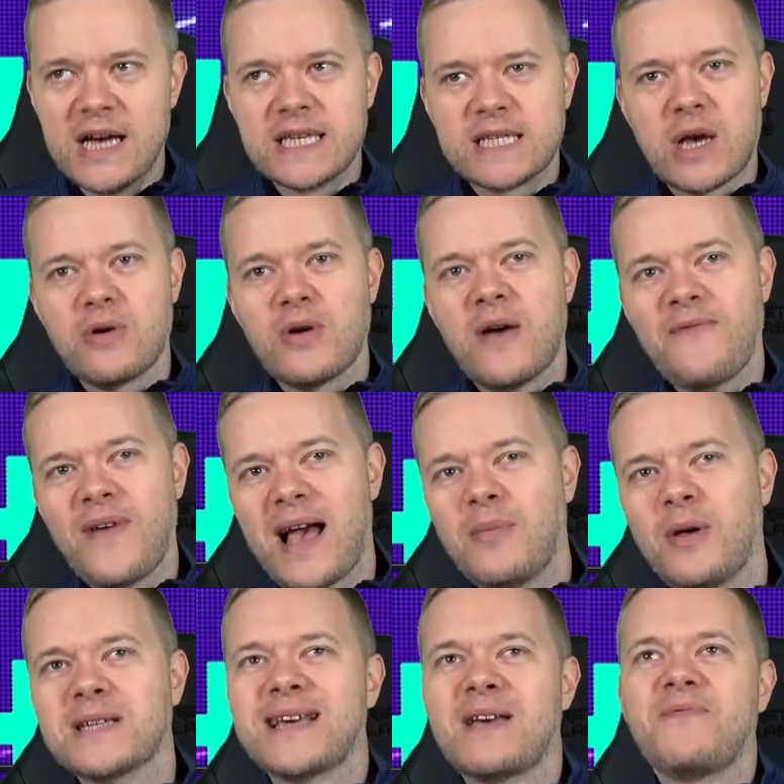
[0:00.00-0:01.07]
So, I'm
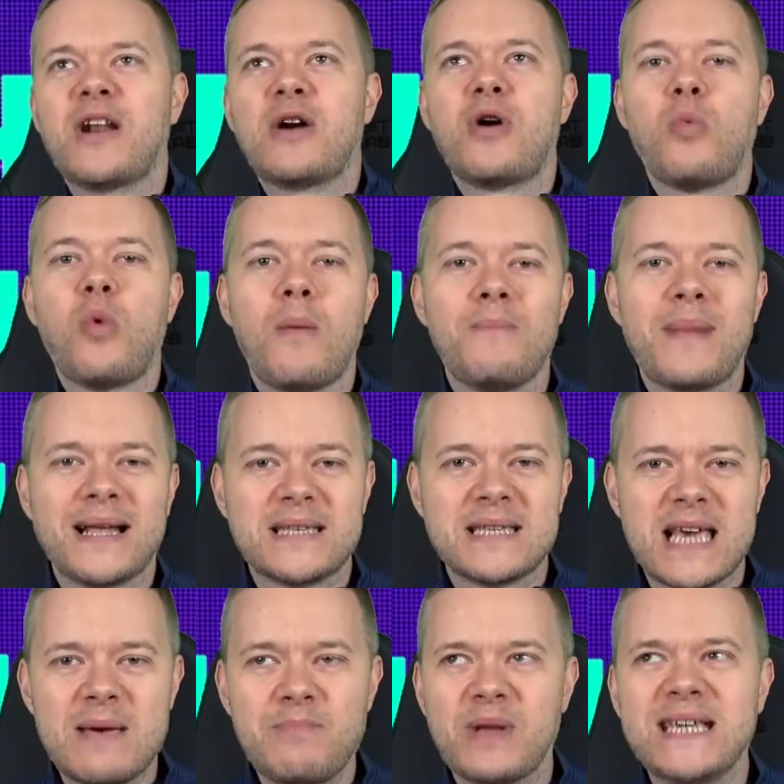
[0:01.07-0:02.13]
not saying Villa are a one-man
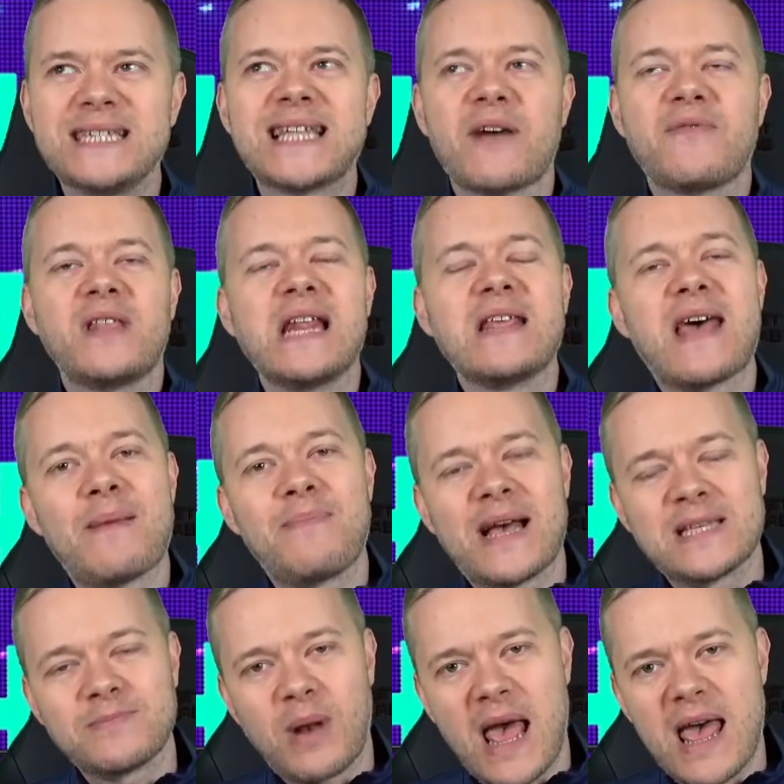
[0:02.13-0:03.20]
team, but he's definitely their
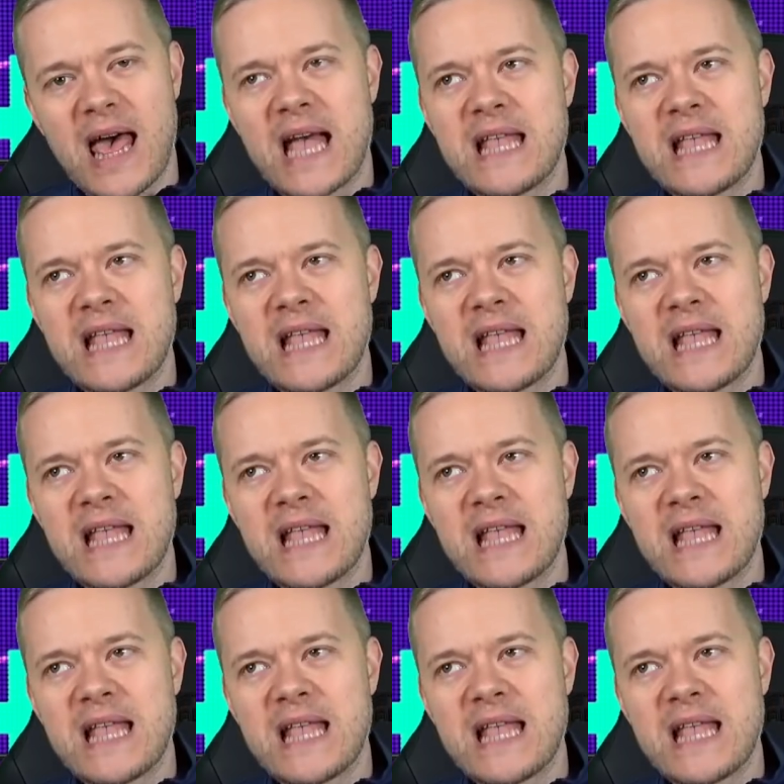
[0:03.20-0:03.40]
best player.